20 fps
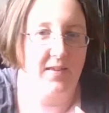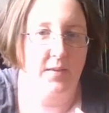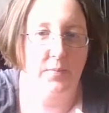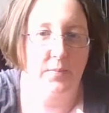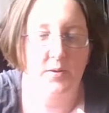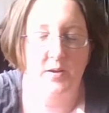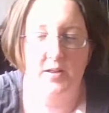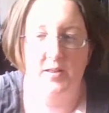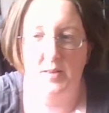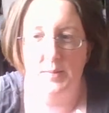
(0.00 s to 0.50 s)
They
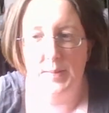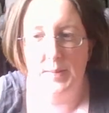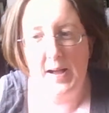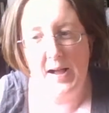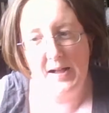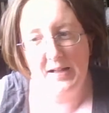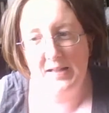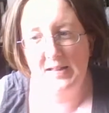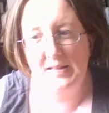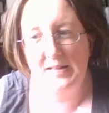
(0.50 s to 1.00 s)
put it in the
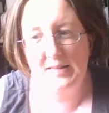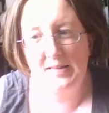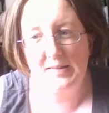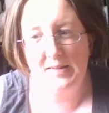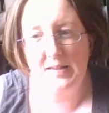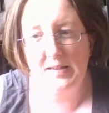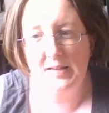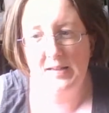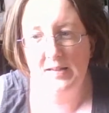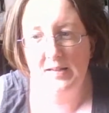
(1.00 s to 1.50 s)

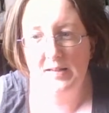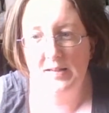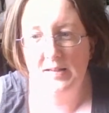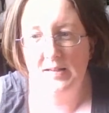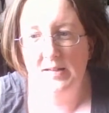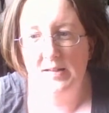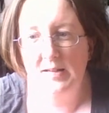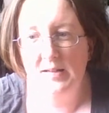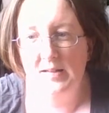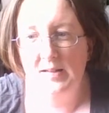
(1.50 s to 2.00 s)
pockets.
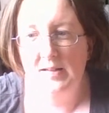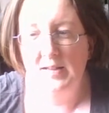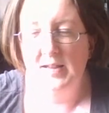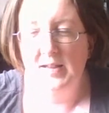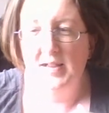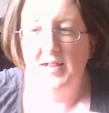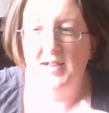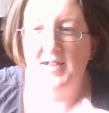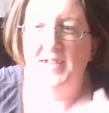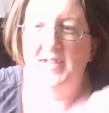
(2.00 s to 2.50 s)

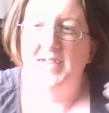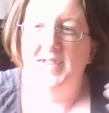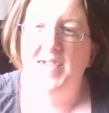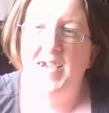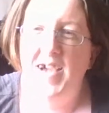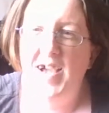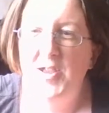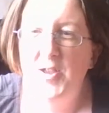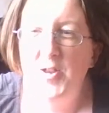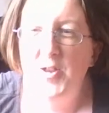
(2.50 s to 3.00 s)

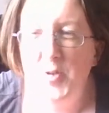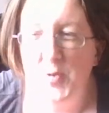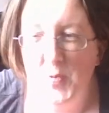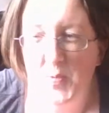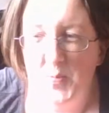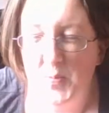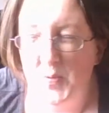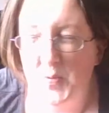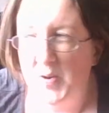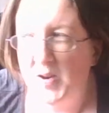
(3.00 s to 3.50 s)
Yeah, you do,
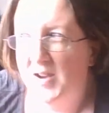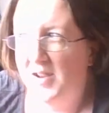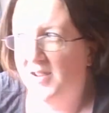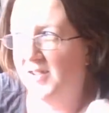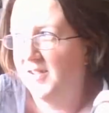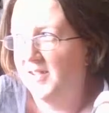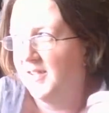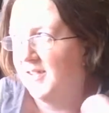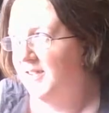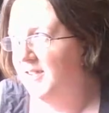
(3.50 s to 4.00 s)
Aurora.
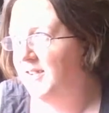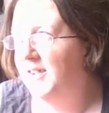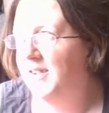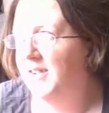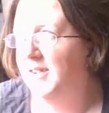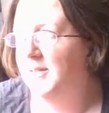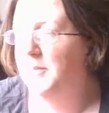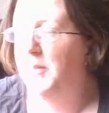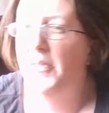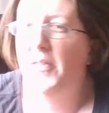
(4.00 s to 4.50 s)

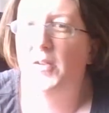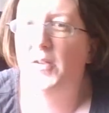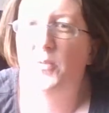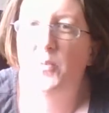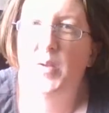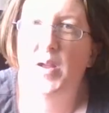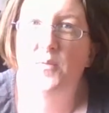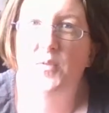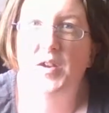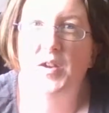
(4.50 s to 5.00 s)
And then
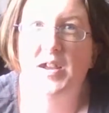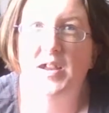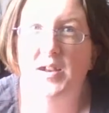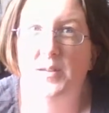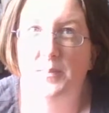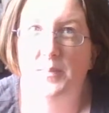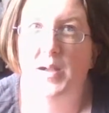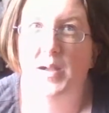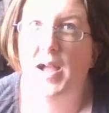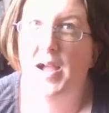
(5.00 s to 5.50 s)
if we ever get
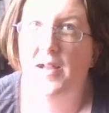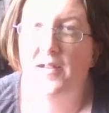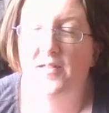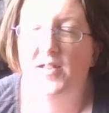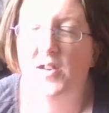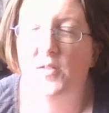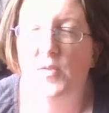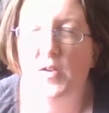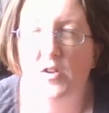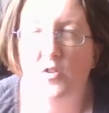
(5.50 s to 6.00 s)
them
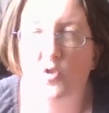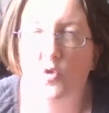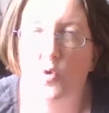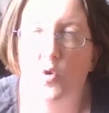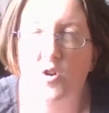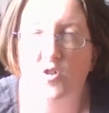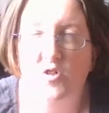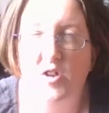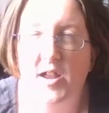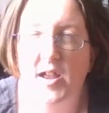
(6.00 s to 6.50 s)
stuff out of
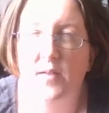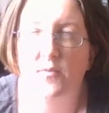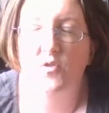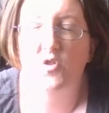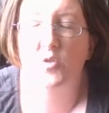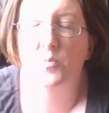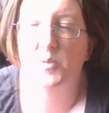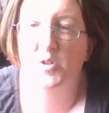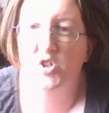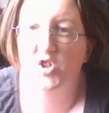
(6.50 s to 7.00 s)
storage, I have
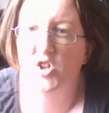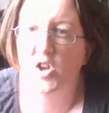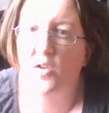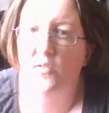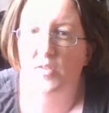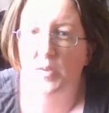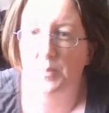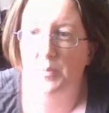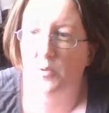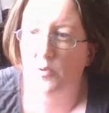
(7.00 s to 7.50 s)
2 more
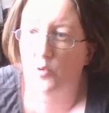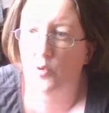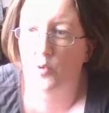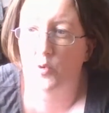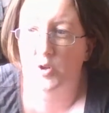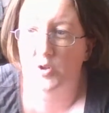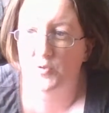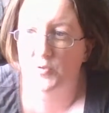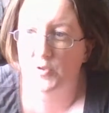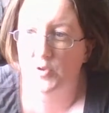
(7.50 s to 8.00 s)
shelves up in
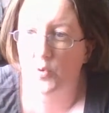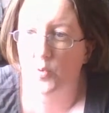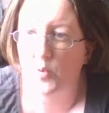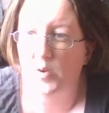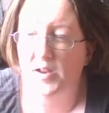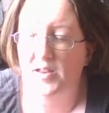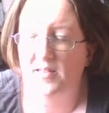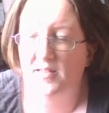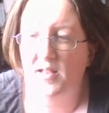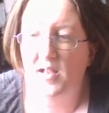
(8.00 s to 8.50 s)
storage for
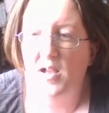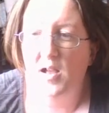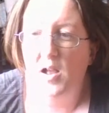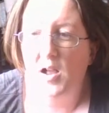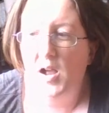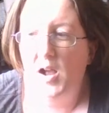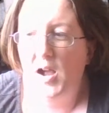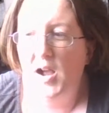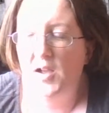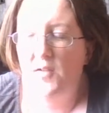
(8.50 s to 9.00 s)
toys.
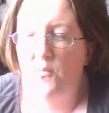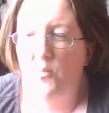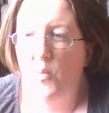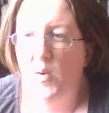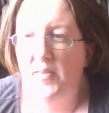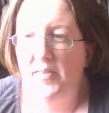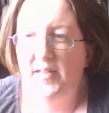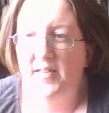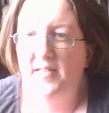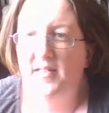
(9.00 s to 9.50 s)
I have
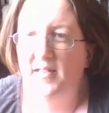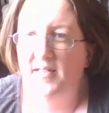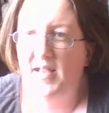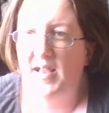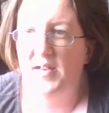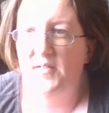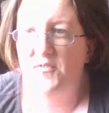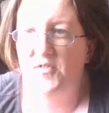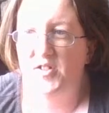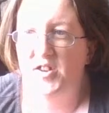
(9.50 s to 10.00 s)
one that's
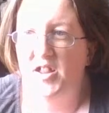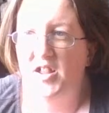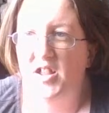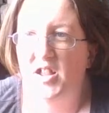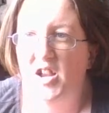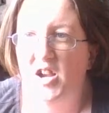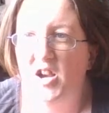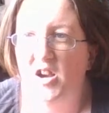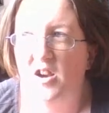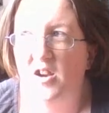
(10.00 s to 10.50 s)
designed for
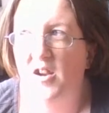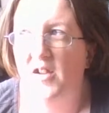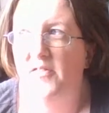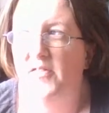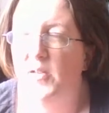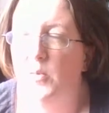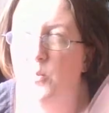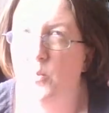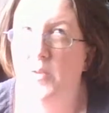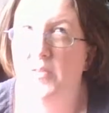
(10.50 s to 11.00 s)
daycare
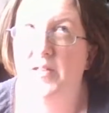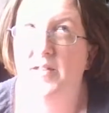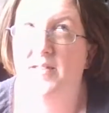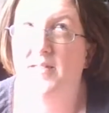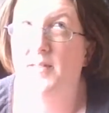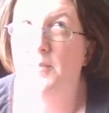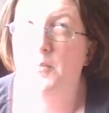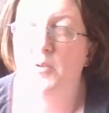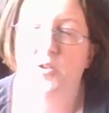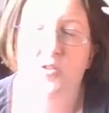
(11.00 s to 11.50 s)
and then one
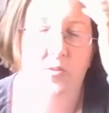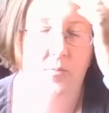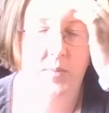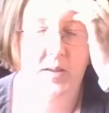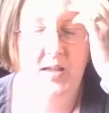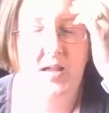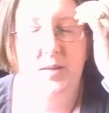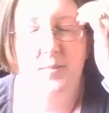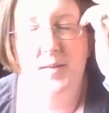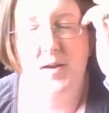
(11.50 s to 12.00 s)
that's similar to the
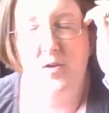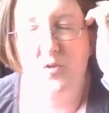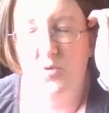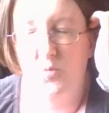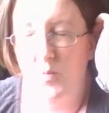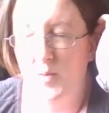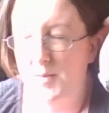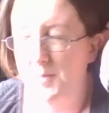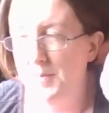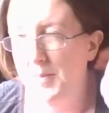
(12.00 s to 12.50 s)
Mickey
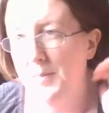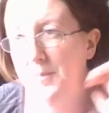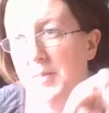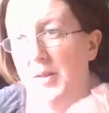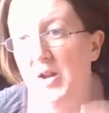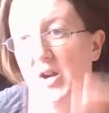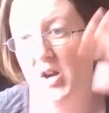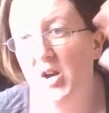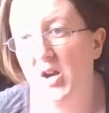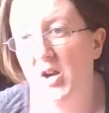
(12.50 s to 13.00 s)
Mouse one, but
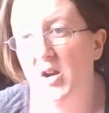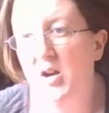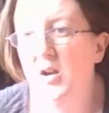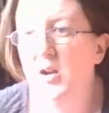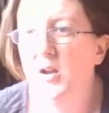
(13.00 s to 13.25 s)
bigger.